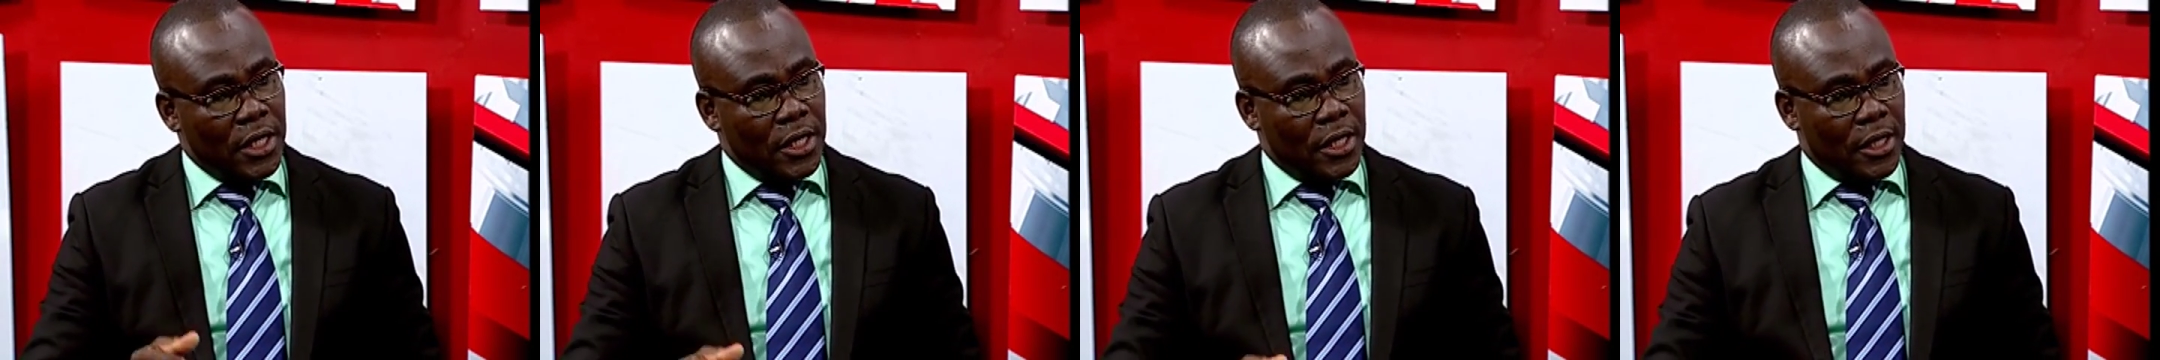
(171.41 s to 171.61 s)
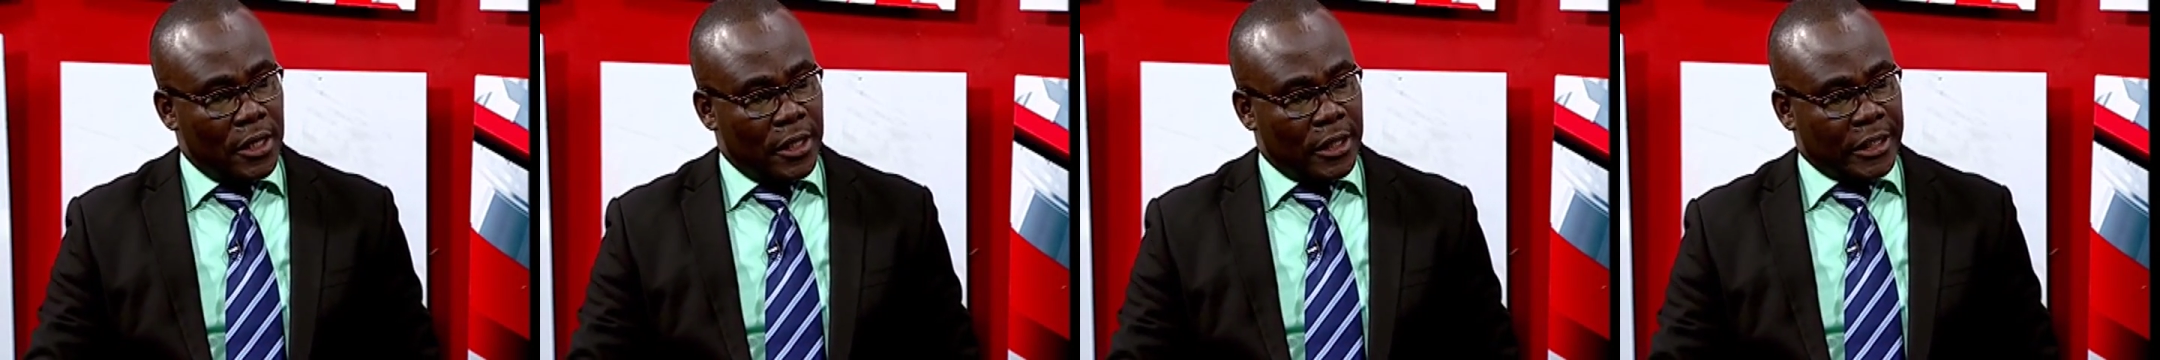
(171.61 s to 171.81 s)

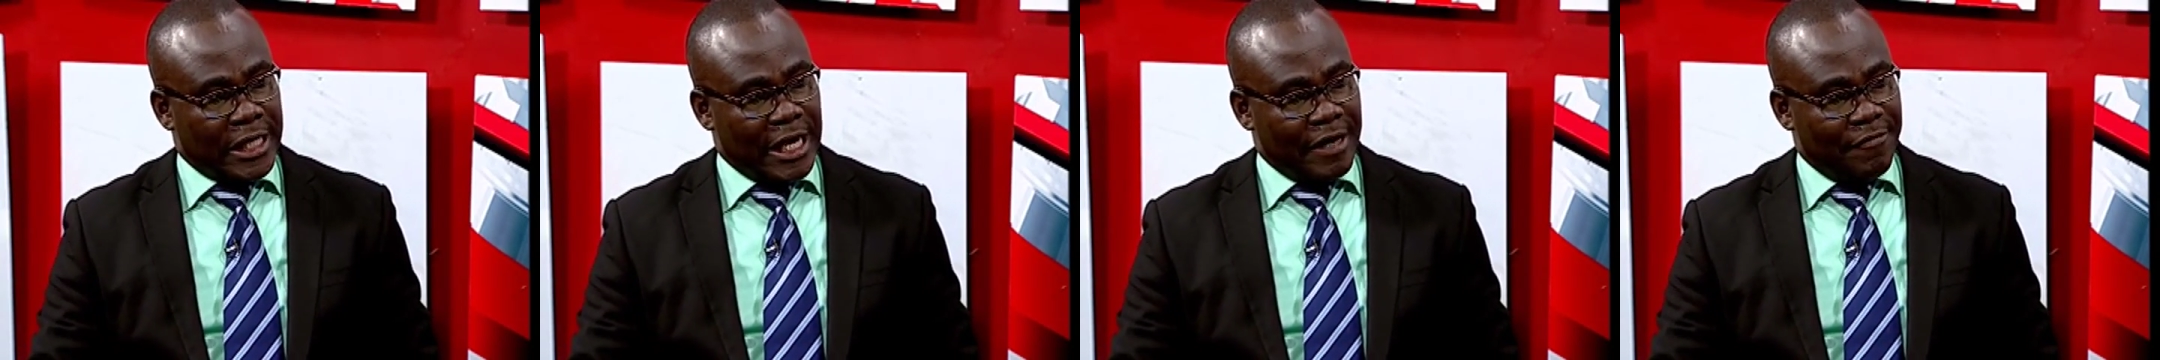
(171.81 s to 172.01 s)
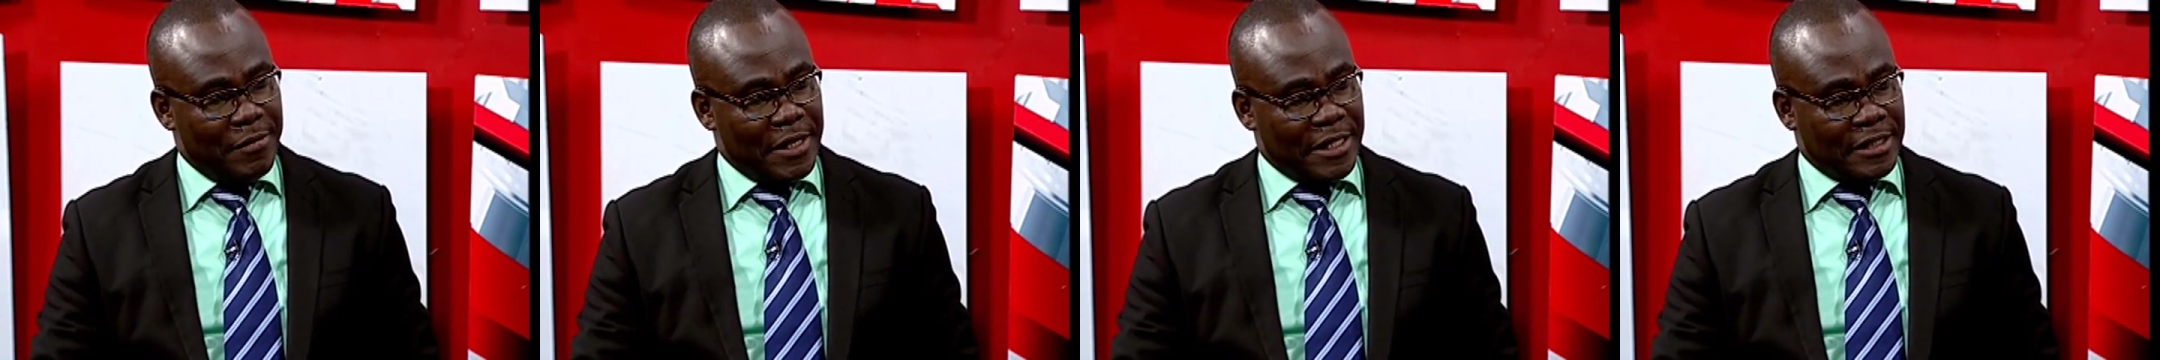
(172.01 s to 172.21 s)

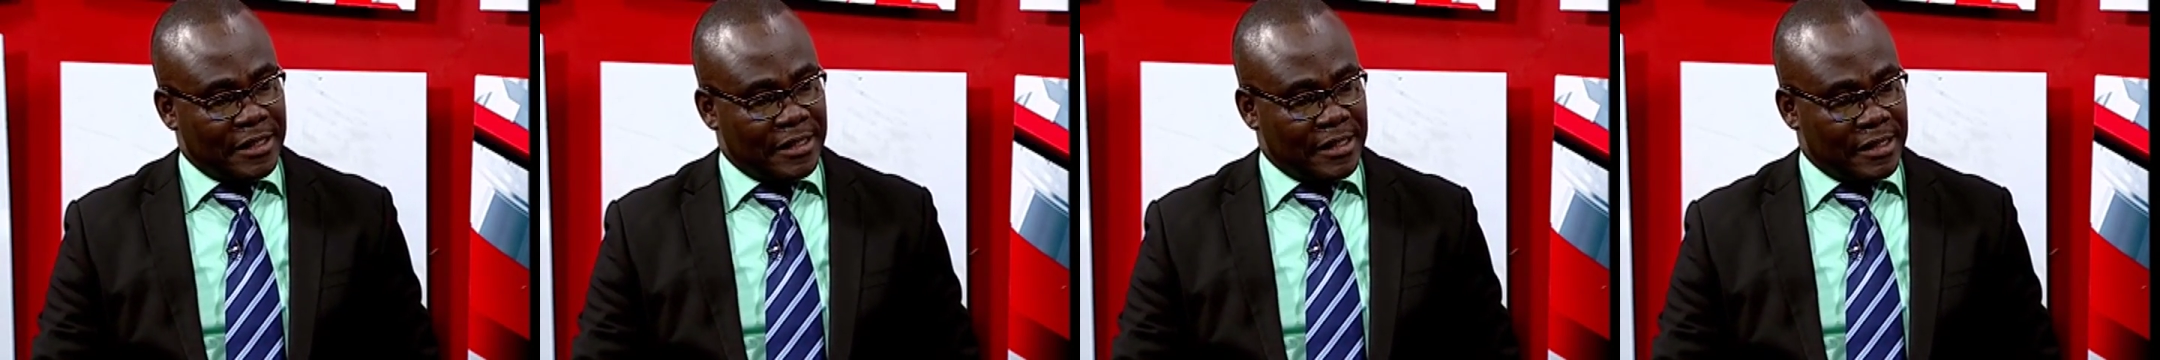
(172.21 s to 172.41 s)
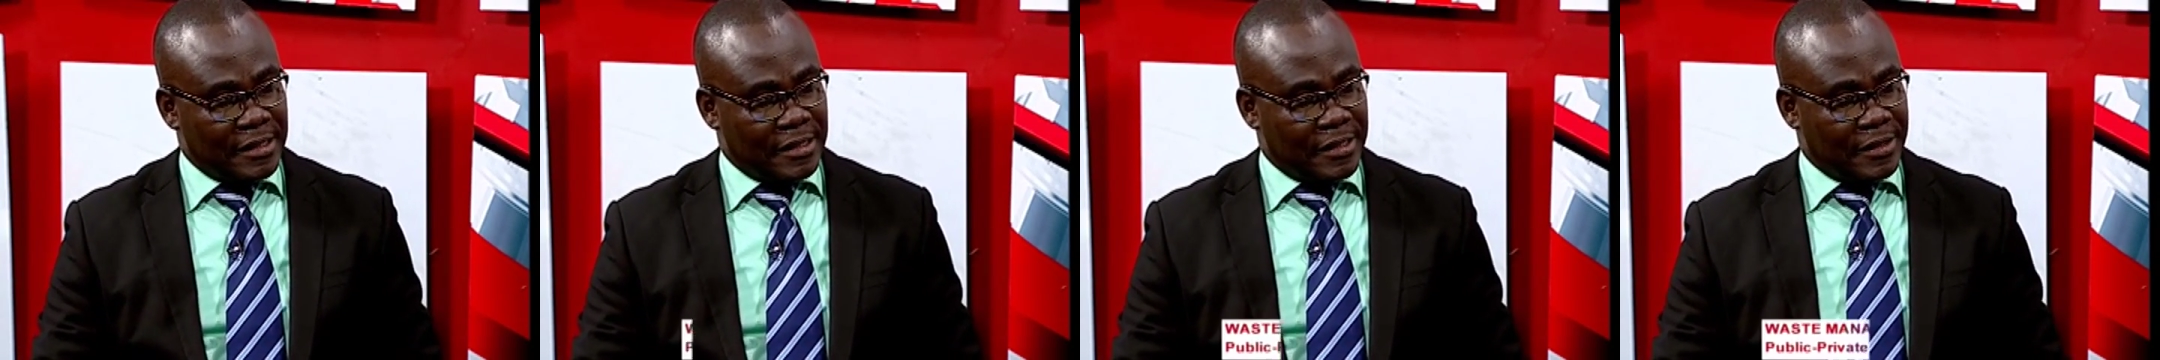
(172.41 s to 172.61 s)
government
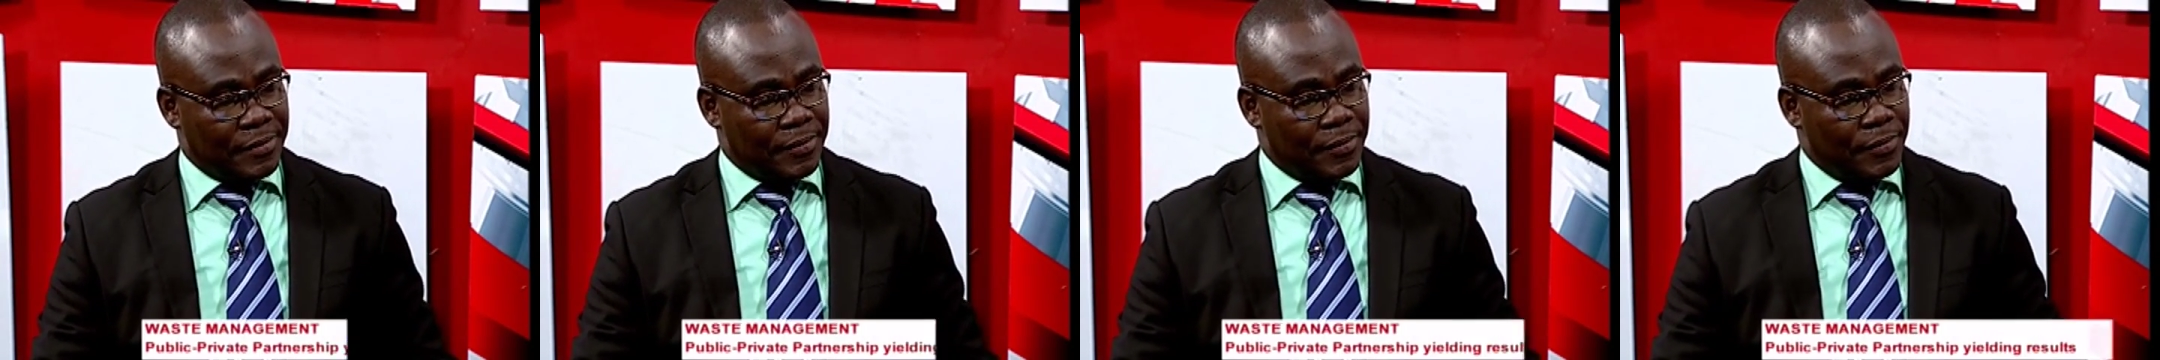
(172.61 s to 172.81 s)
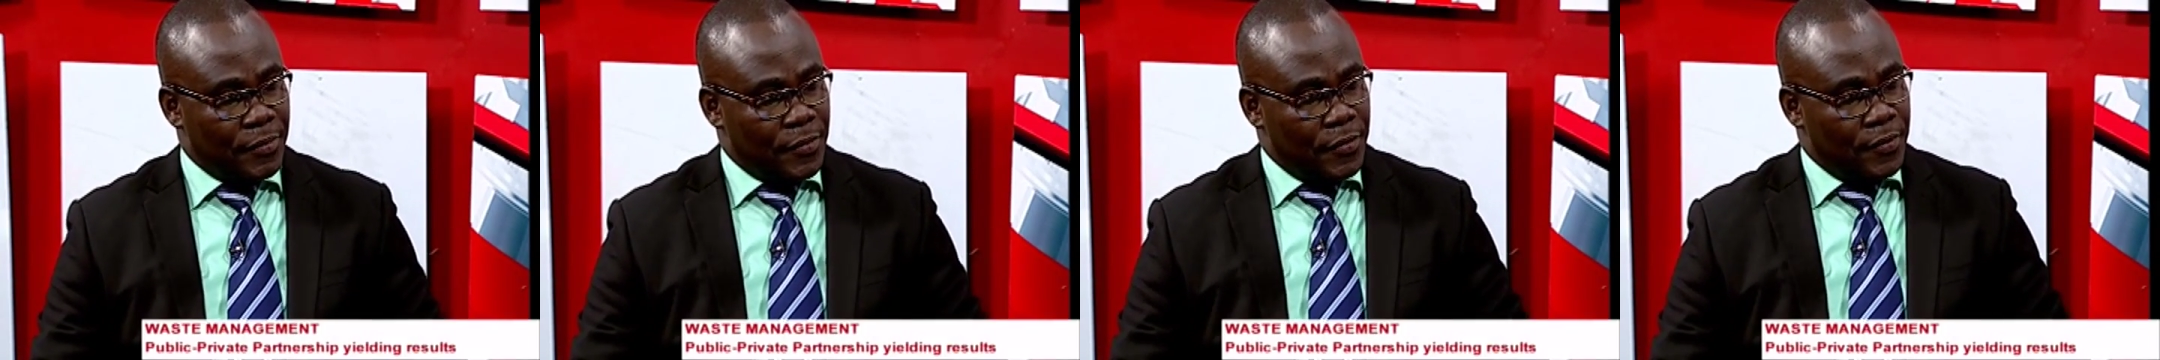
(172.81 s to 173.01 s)

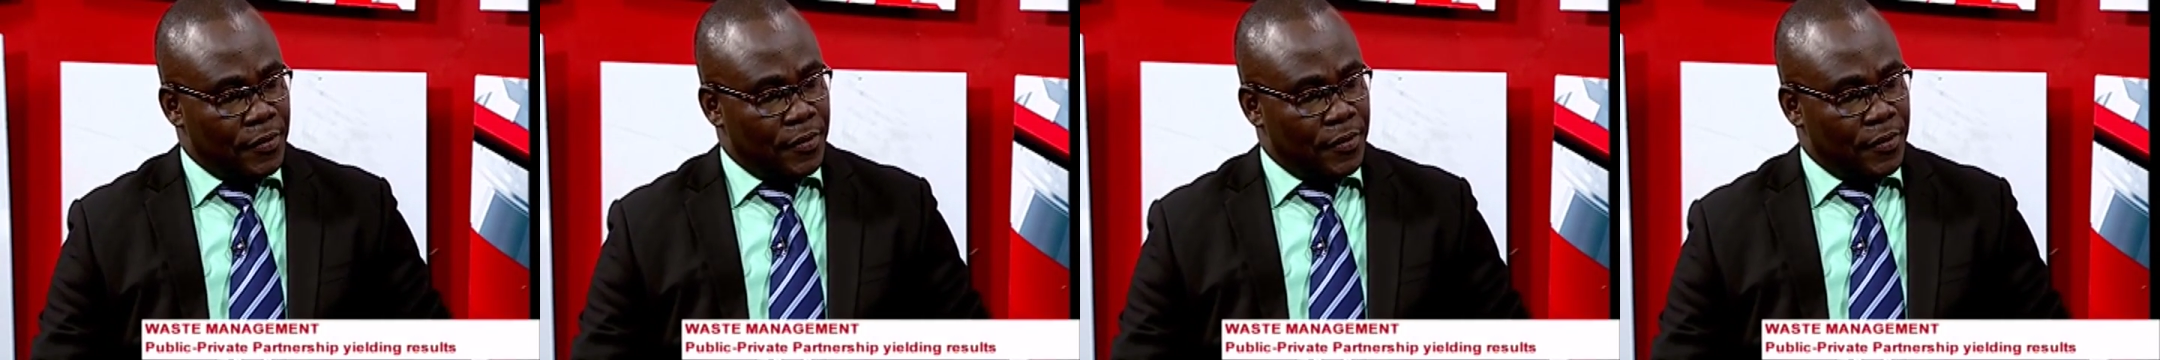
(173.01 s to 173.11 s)
system